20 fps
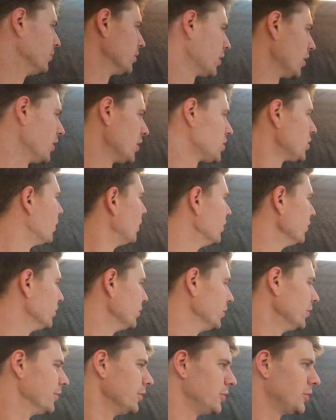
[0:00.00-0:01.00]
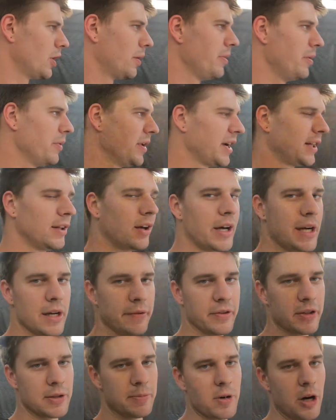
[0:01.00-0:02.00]
going to try and do the job that we had lined up
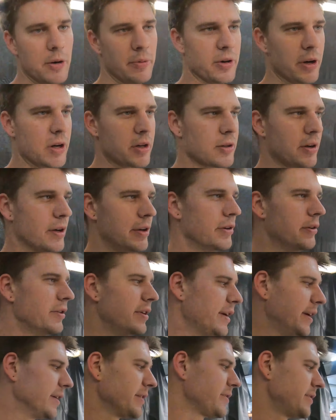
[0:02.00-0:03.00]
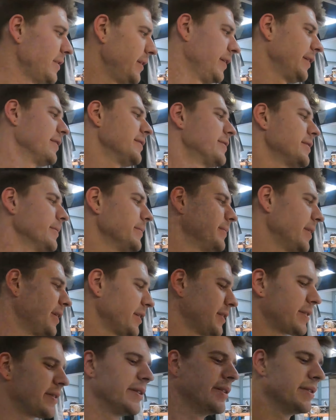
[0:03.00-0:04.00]
for tomorrow. We're going to try and do now, seeing as that
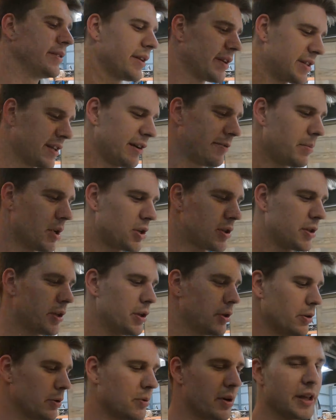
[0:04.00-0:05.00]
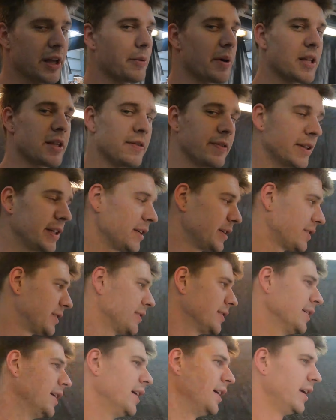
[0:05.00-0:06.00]
Rex doesn't have much to do while he waits for this,
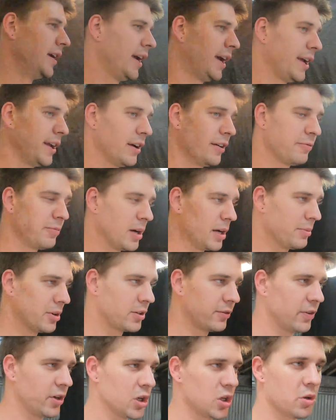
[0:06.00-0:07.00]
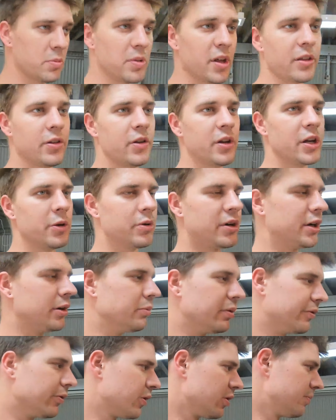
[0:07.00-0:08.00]
and I've pretty much finished with my 31.
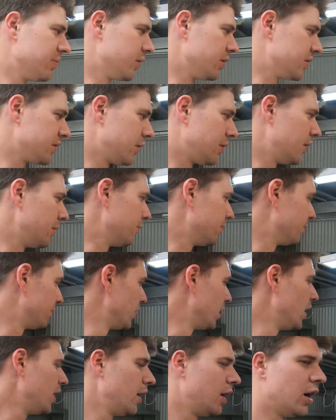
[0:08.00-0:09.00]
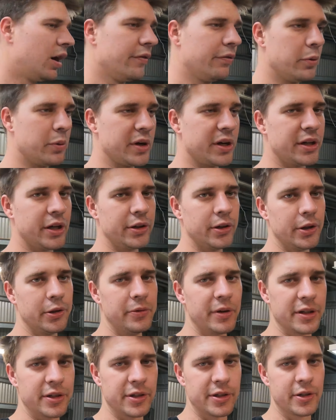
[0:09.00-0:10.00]
We've got a bit of time. Hopefully we can unload
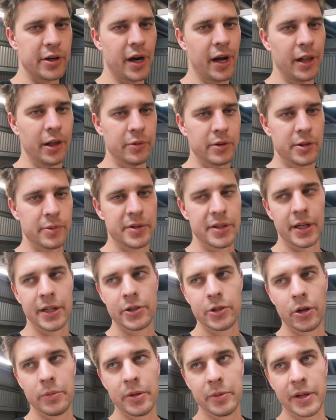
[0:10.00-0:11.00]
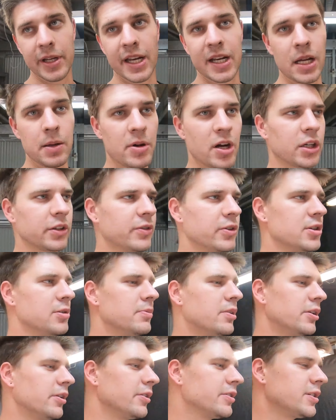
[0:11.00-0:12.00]
Rex's trailer, which was our job that we had earmarked for
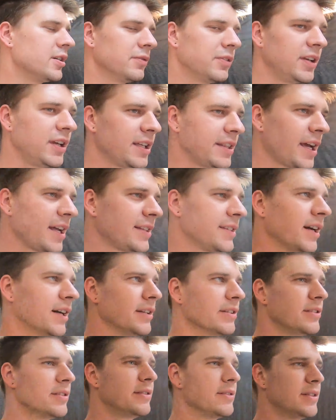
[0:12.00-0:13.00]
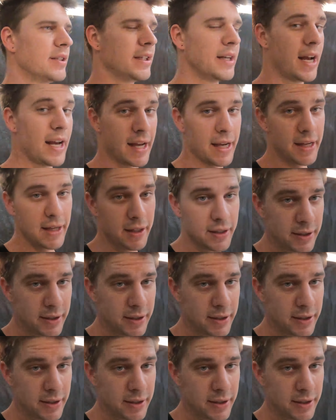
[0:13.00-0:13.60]
tomorrow. So if we can get that done today,